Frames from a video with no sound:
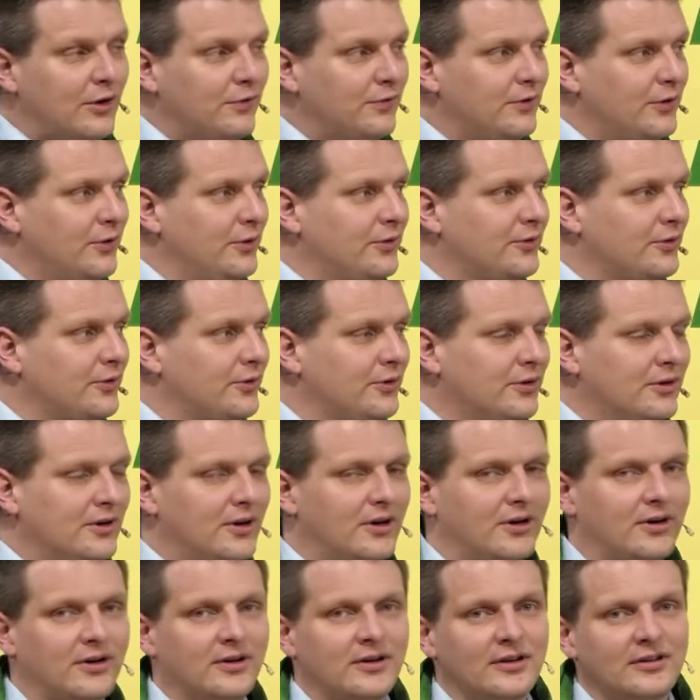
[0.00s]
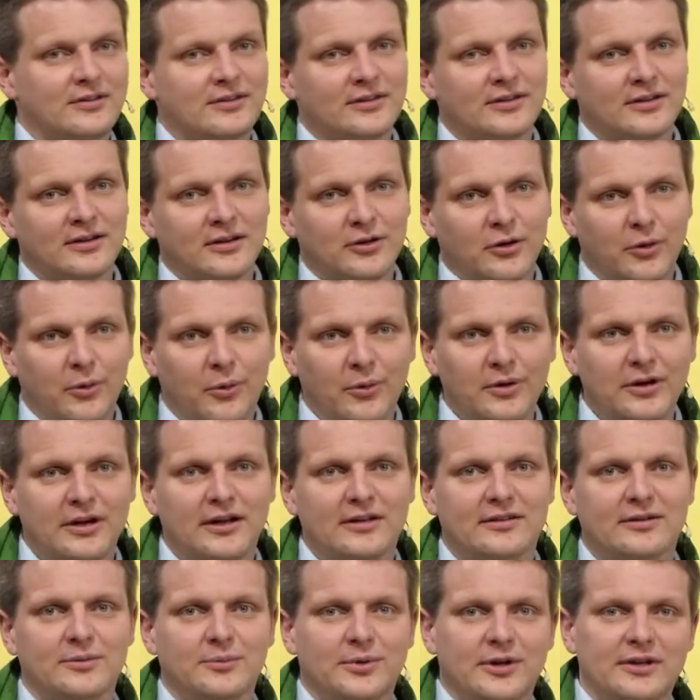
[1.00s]
however they are mostly outside
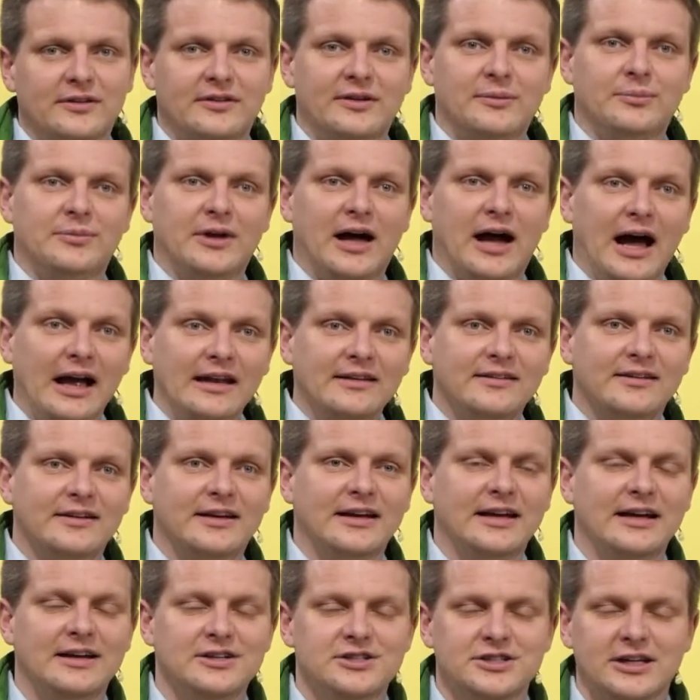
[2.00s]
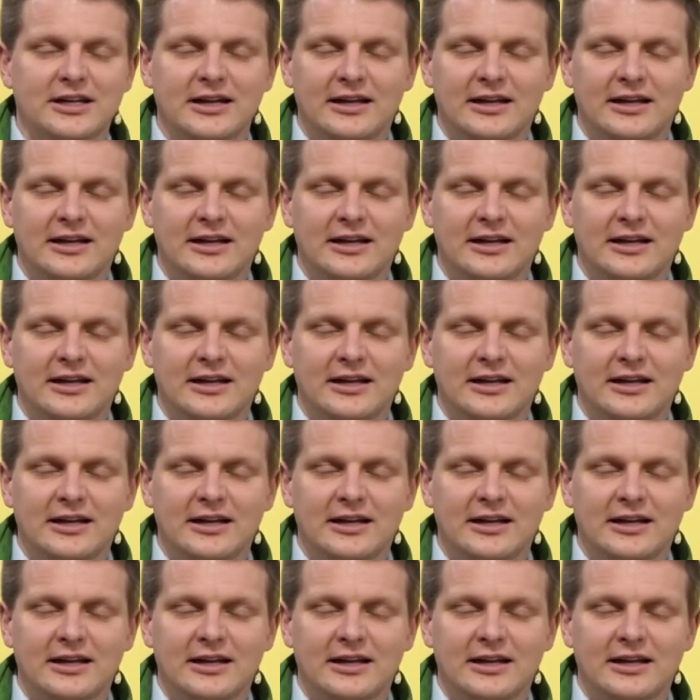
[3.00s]
sourced systems,